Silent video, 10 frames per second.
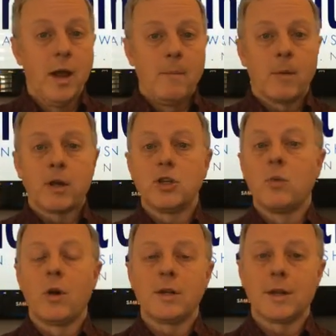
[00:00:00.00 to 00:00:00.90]
because you
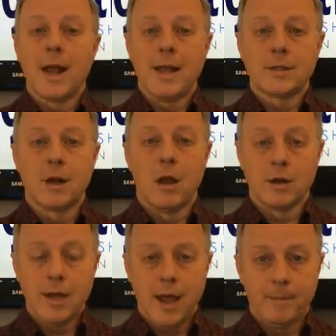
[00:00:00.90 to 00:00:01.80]
want it to last a long
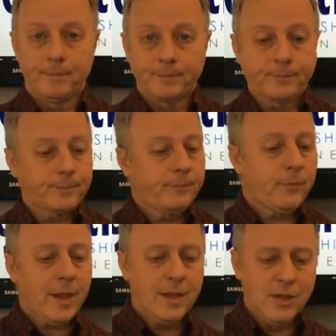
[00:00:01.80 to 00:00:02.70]
time.
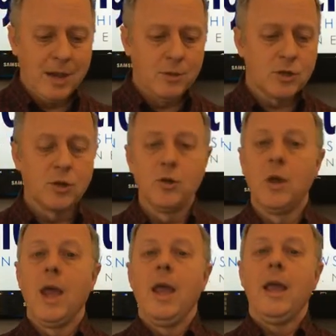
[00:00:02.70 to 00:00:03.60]
Same is true
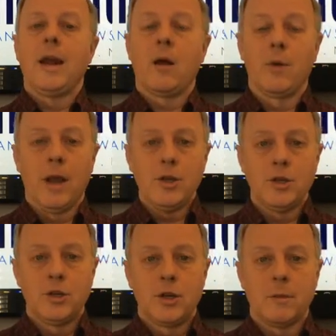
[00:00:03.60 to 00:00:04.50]
in our
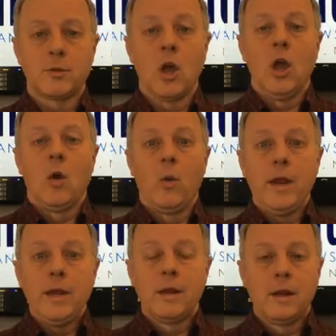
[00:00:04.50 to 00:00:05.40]
relationships. We
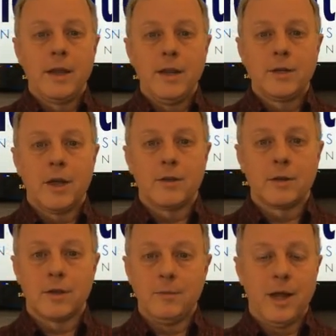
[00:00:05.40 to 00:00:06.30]
need to look at each other, and
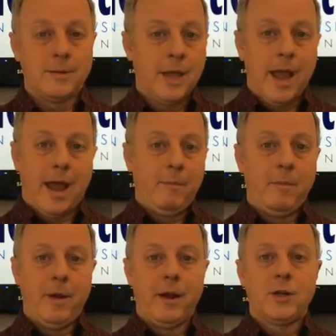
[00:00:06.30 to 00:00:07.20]
sometimes I've been
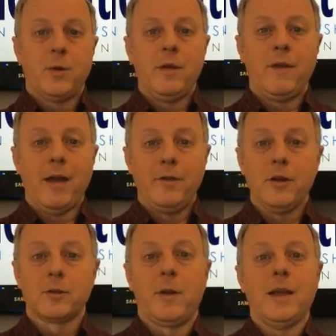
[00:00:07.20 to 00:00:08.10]
married 25 years,
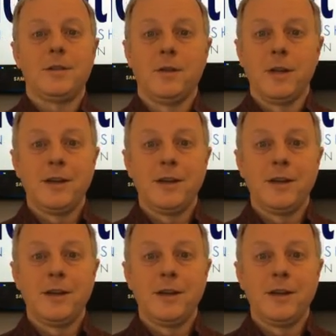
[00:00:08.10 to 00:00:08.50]
but I still need to